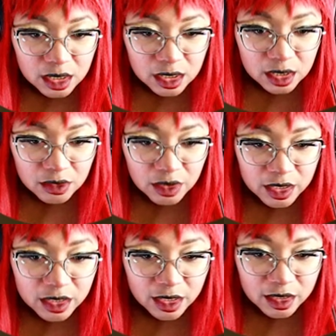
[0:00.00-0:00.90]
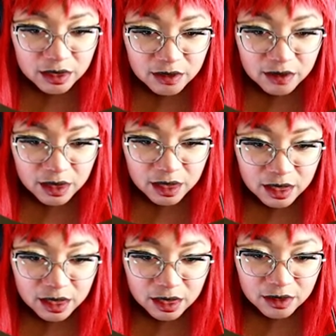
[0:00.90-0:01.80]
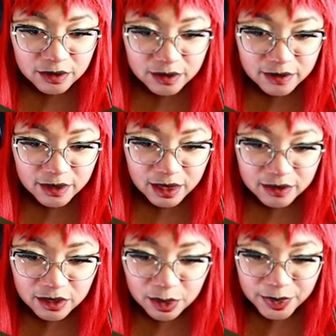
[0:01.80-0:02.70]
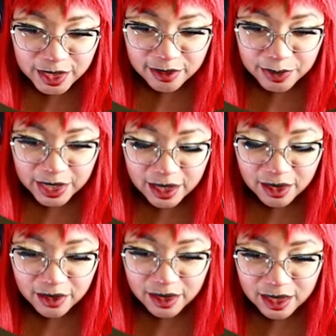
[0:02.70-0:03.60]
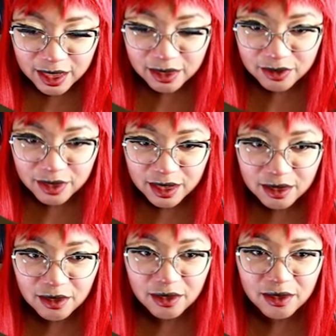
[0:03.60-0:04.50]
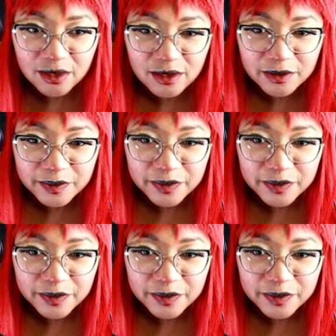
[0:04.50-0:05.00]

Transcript: Congratulations on your success, your best pile, Henry. Aww.